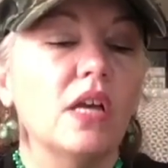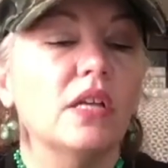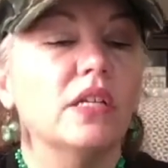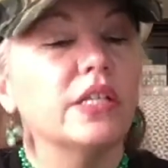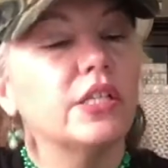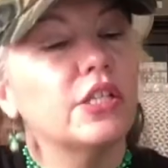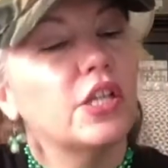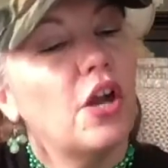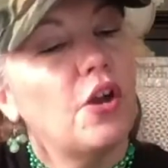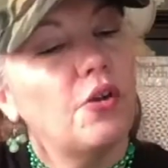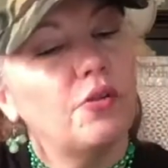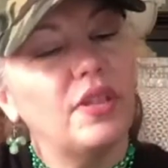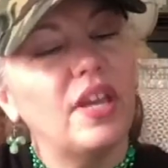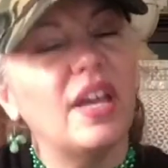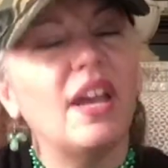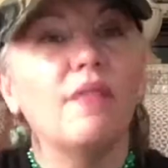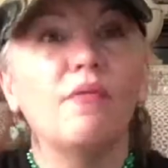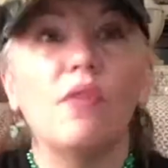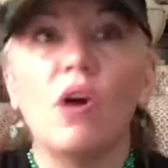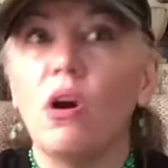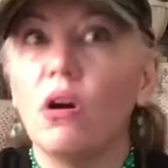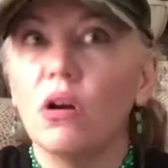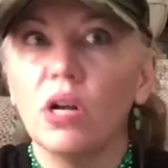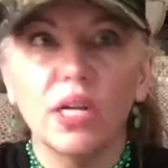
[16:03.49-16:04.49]
So they
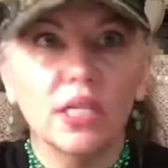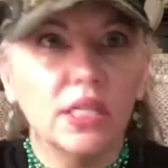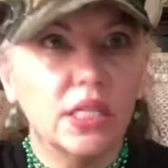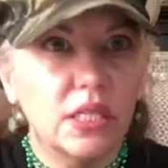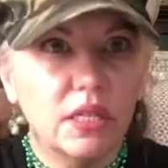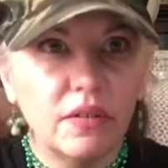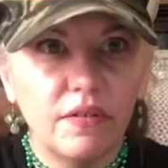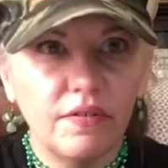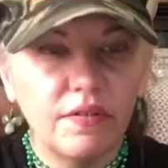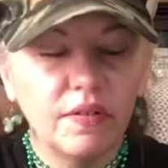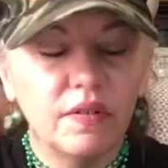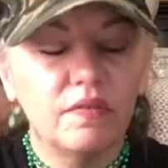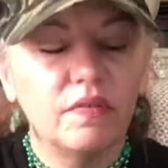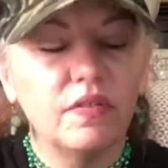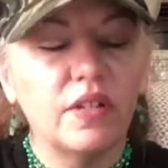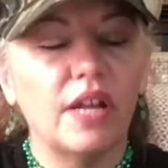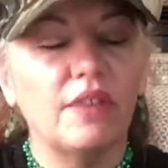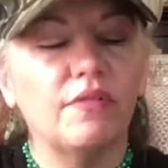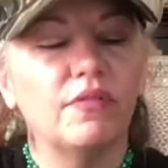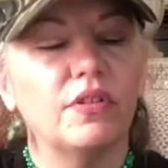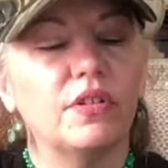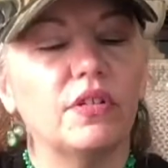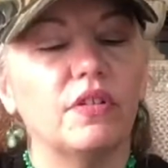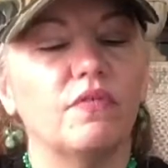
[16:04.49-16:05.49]
have all kinds of different
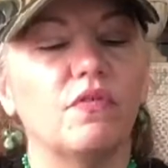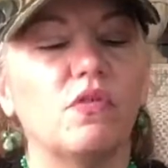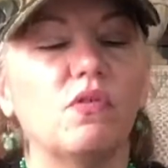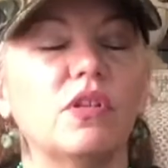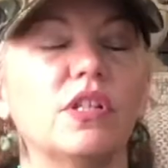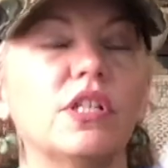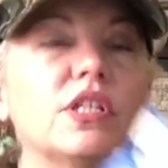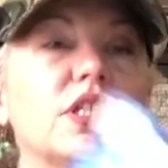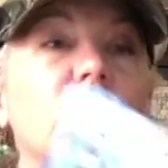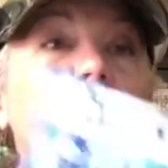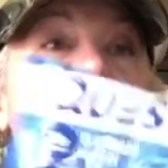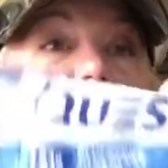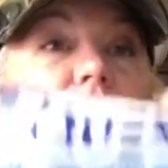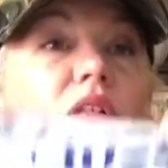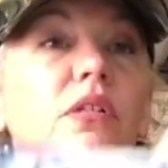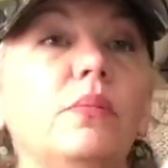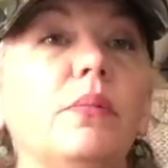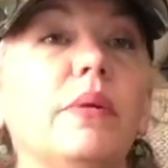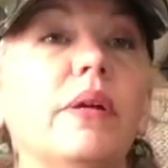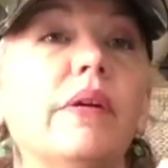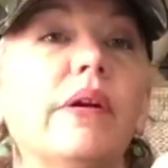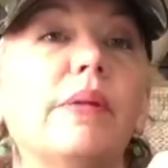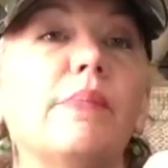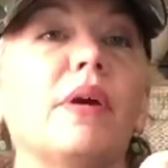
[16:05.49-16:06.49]
flavors. Of course, the
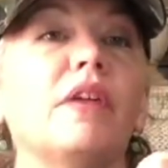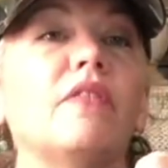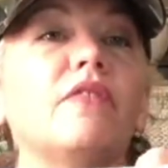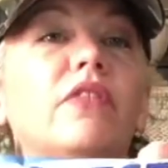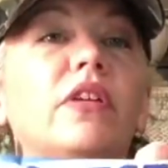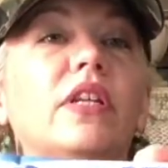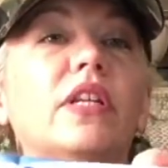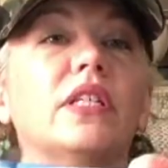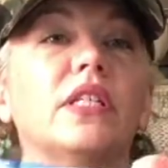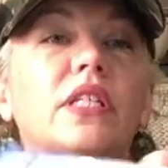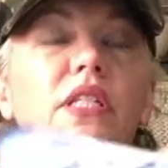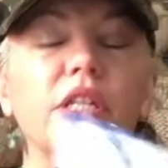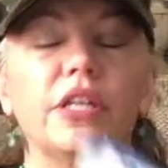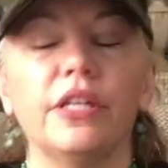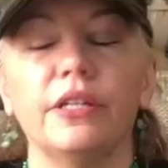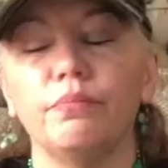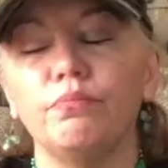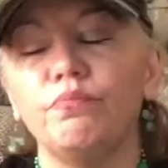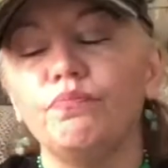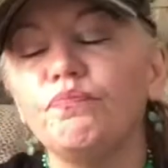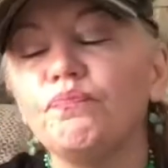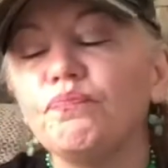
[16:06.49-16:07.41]
blueberry muffin is good,